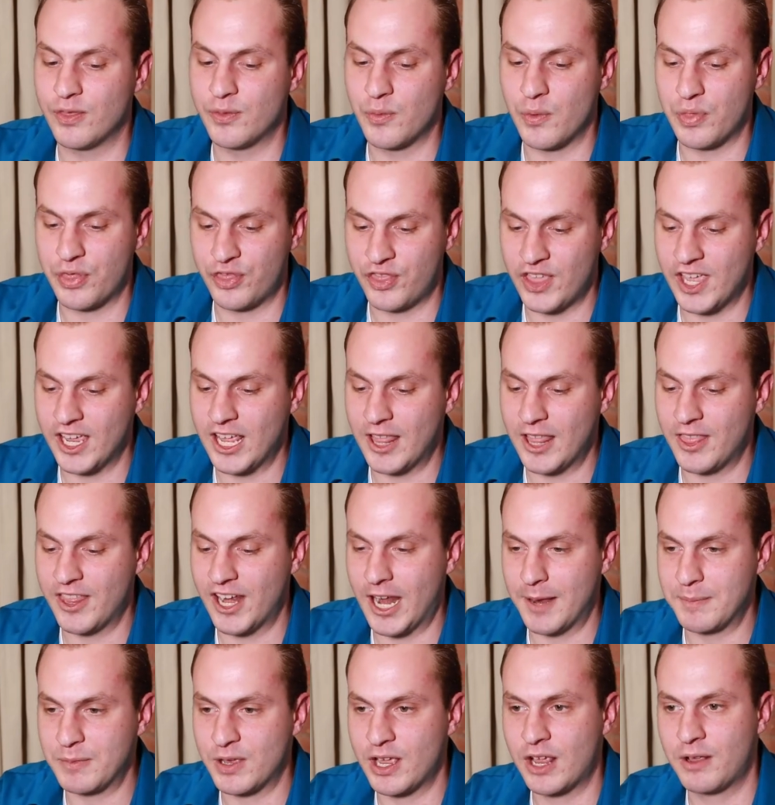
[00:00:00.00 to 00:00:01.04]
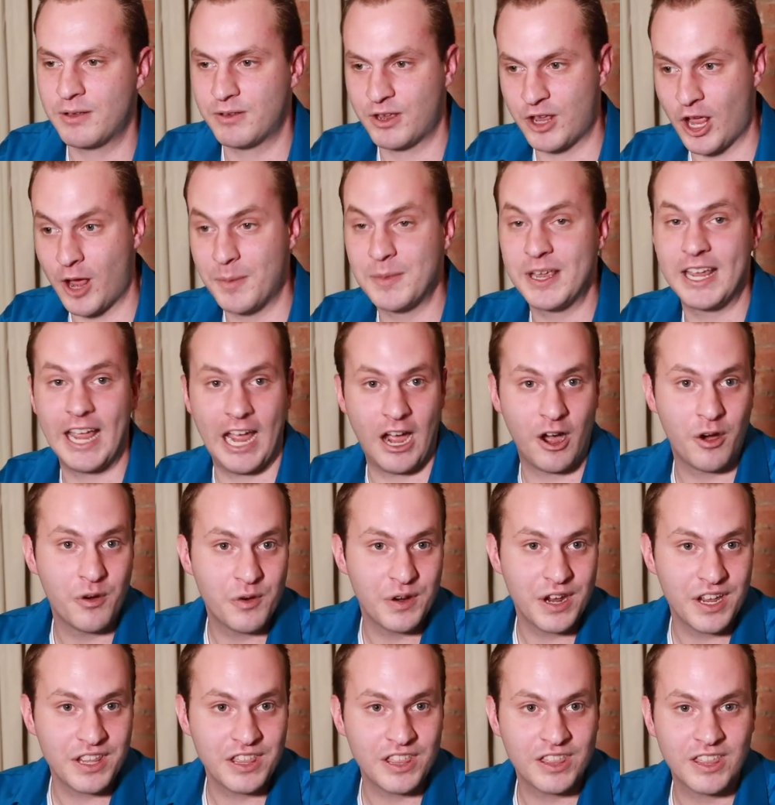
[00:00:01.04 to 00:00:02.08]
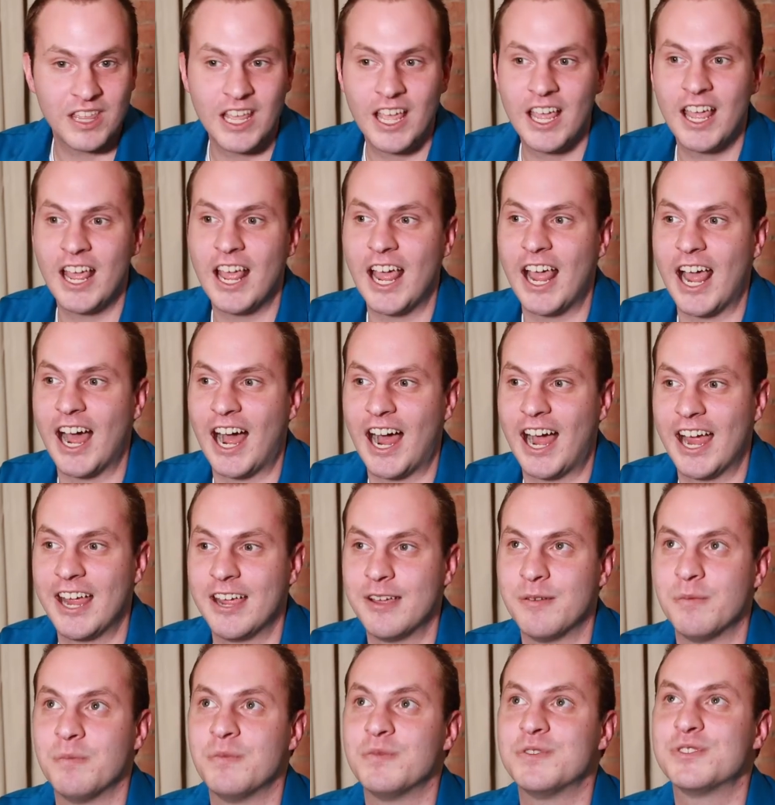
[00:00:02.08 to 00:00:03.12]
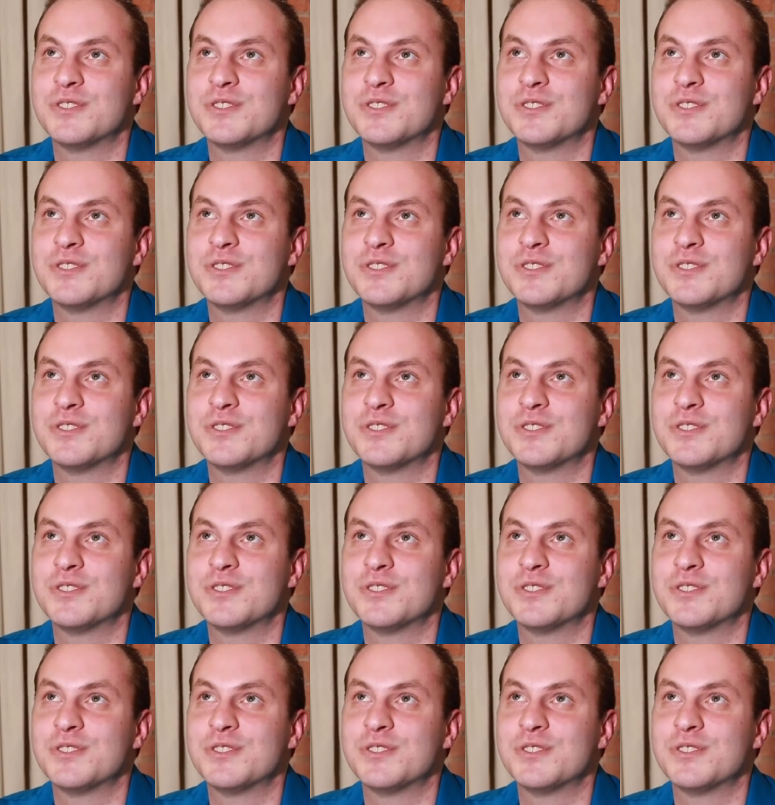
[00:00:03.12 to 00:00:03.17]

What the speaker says: the thing that I'm coming out with, I am